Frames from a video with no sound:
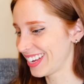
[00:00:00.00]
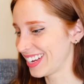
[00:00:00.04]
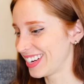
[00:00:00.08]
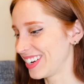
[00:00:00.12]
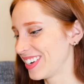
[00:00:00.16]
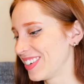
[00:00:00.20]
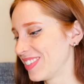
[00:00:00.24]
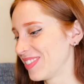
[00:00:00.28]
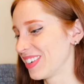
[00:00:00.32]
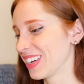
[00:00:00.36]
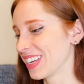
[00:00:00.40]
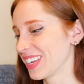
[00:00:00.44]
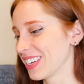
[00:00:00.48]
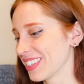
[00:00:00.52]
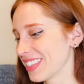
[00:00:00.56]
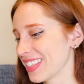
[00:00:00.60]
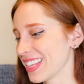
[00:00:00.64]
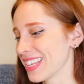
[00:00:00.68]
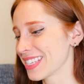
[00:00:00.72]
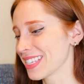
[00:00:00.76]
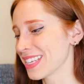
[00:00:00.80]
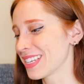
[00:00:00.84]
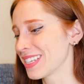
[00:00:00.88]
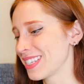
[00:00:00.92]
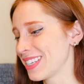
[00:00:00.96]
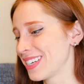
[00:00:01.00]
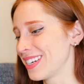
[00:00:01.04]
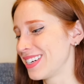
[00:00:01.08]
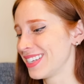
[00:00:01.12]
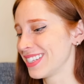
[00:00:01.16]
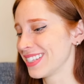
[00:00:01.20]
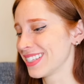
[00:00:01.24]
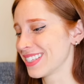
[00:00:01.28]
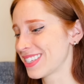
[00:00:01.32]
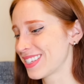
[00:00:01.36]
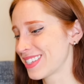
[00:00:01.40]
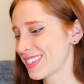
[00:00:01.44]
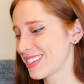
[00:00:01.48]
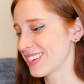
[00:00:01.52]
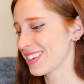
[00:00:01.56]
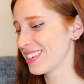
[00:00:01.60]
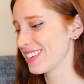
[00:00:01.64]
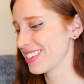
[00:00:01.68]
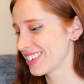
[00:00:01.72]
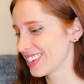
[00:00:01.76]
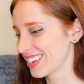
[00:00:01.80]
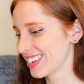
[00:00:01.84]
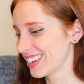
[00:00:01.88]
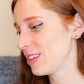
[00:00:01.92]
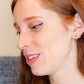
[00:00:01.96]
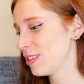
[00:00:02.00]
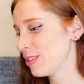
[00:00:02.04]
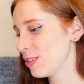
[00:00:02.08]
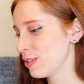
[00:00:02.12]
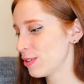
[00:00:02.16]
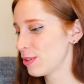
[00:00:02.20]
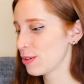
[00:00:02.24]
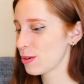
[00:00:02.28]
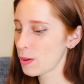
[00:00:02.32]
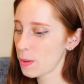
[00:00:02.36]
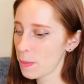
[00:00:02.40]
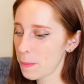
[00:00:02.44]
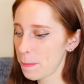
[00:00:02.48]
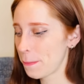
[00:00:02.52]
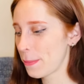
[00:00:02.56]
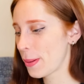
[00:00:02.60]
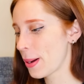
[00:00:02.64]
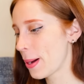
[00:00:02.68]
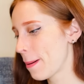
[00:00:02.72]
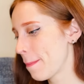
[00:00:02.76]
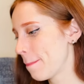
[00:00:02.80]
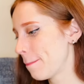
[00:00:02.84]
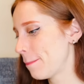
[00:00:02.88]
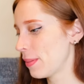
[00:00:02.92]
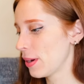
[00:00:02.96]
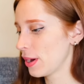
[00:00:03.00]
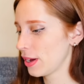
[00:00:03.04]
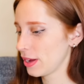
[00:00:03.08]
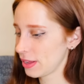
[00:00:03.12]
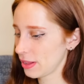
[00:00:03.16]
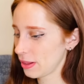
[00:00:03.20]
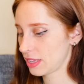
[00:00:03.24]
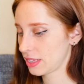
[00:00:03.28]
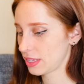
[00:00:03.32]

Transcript: Oh my god, there's a dance too. Europapa.